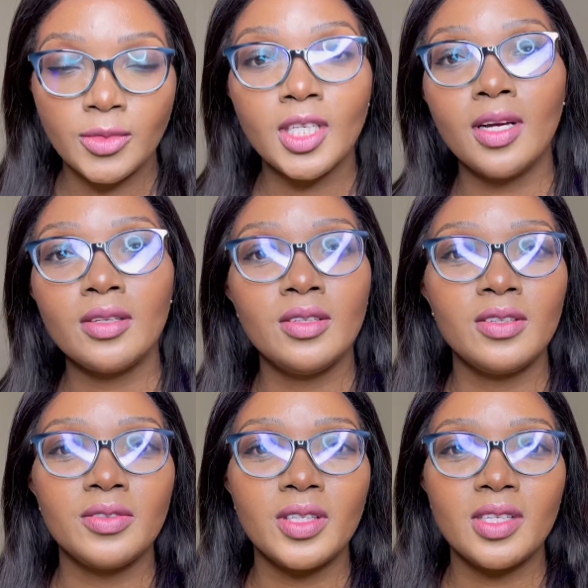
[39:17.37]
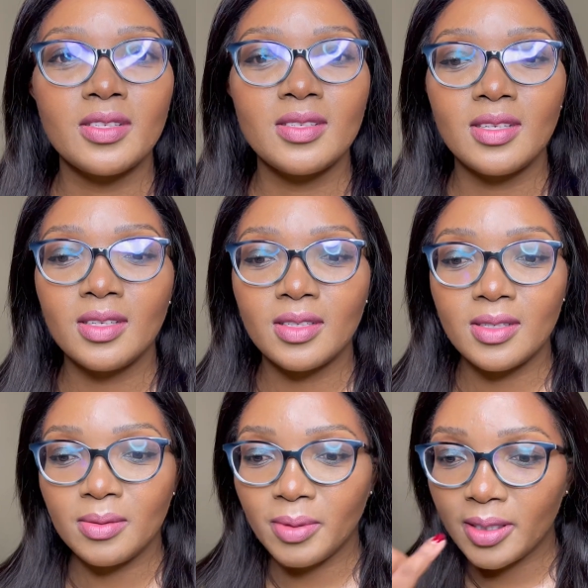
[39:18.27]
I don't know if you can see it,
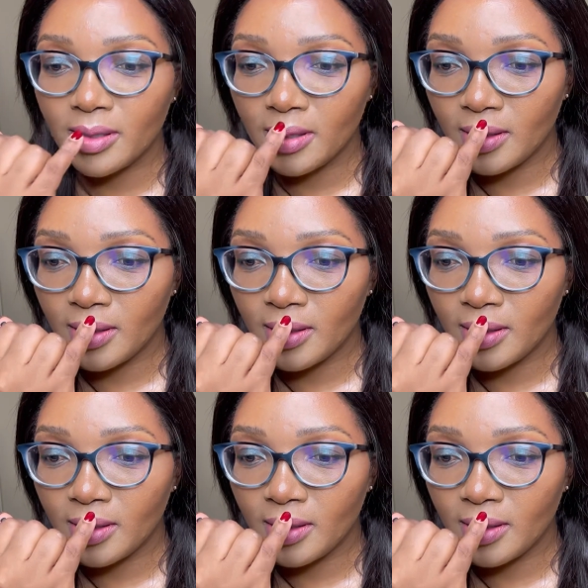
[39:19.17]
but